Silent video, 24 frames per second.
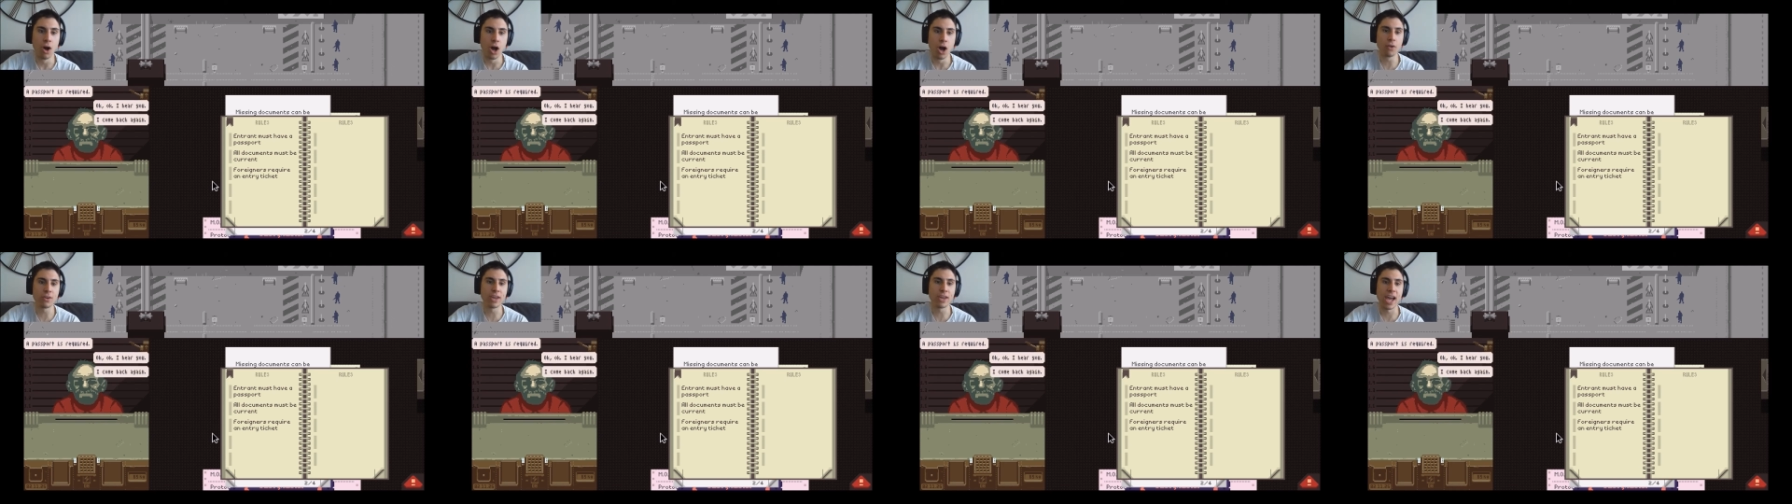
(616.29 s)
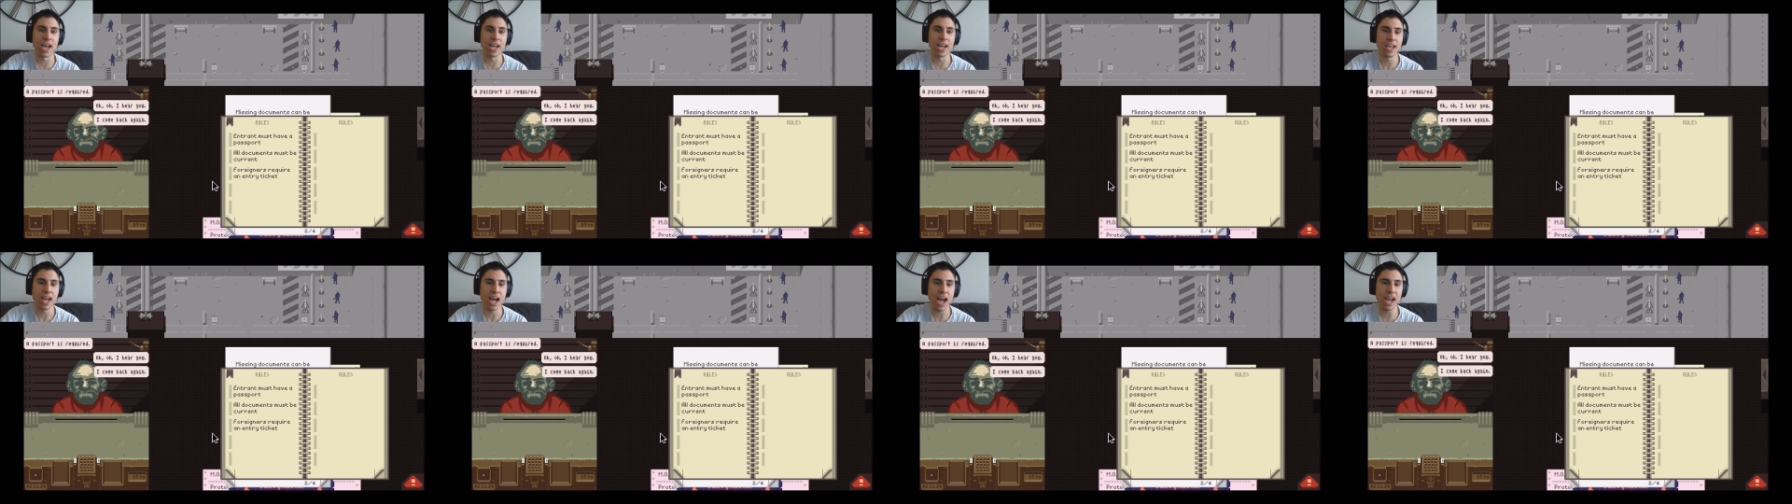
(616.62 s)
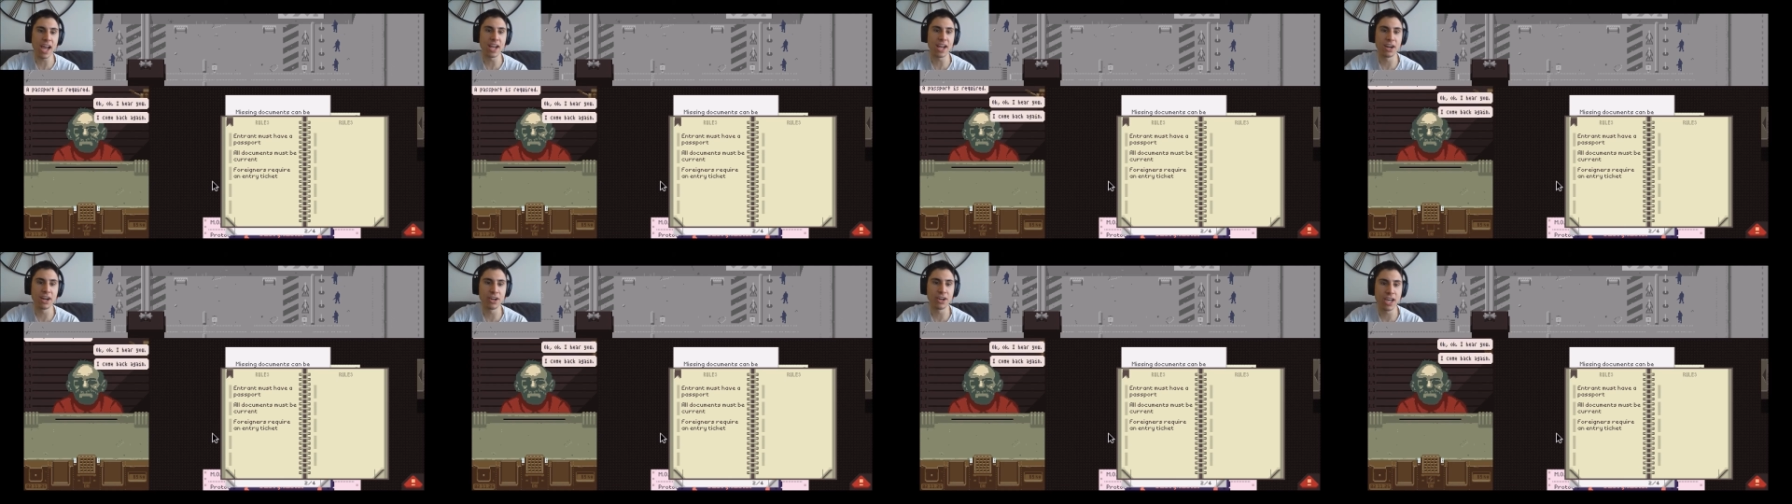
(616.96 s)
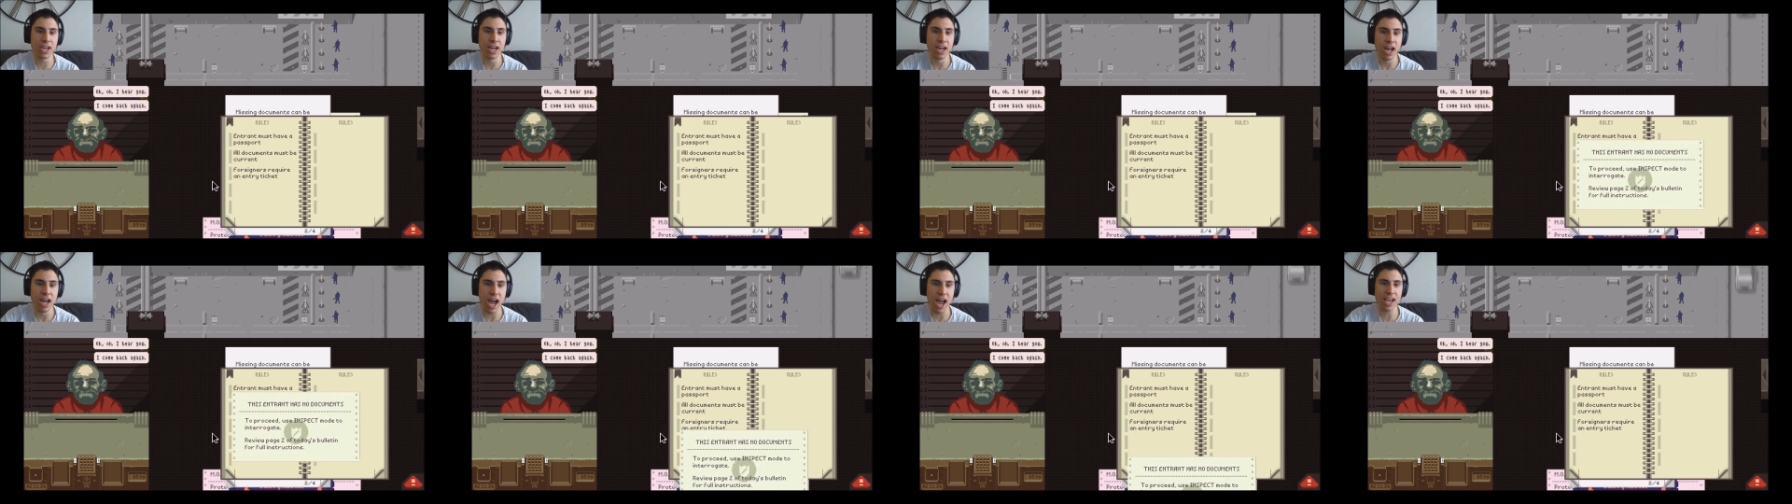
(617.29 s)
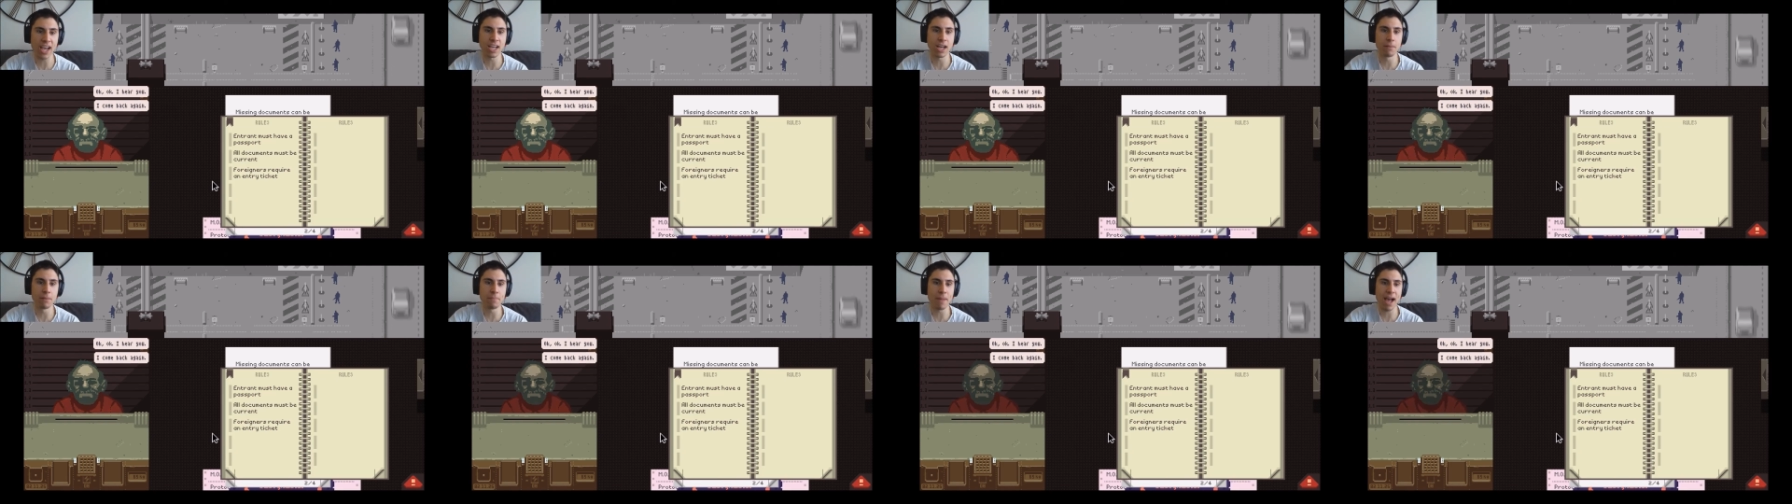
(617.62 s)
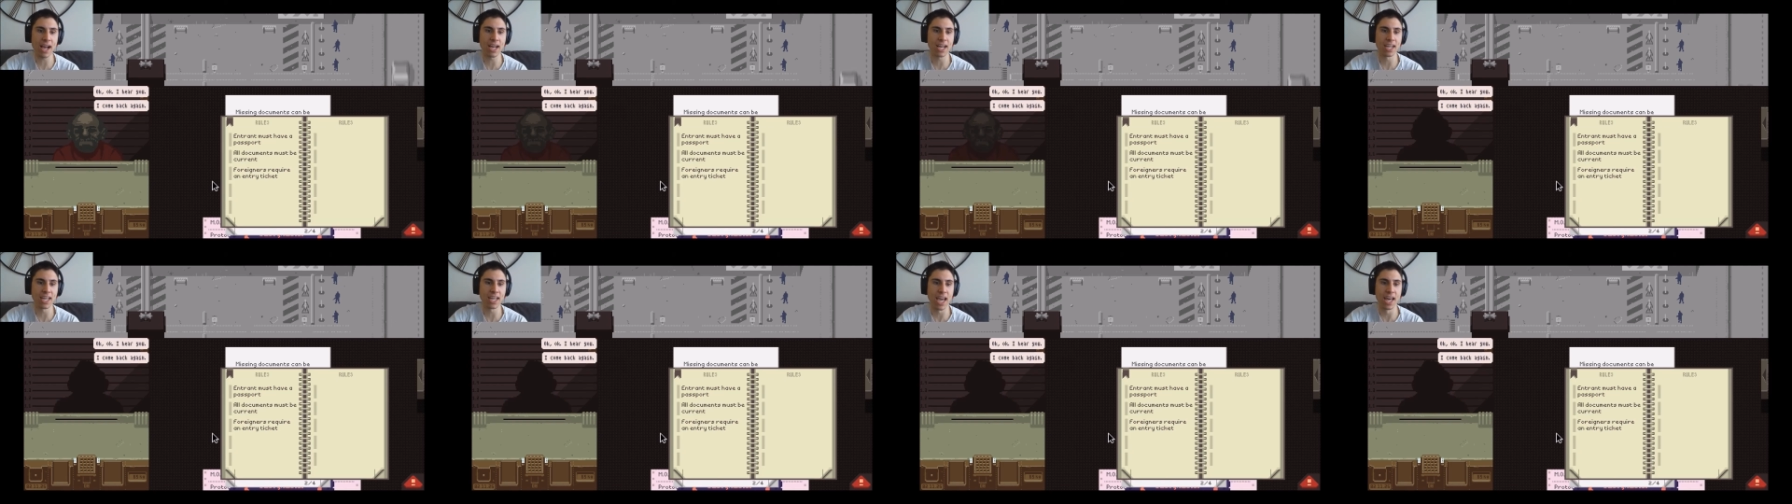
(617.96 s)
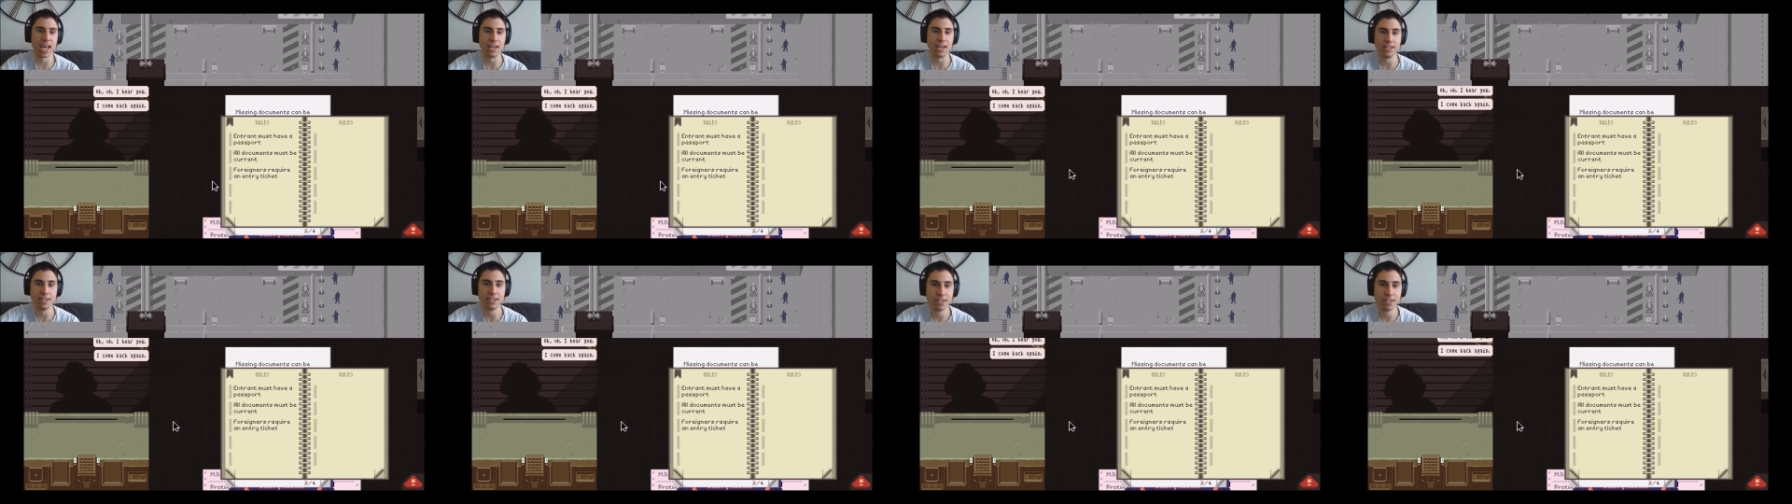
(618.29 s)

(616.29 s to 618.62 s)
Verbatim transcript: okay. I hear you. I come back again.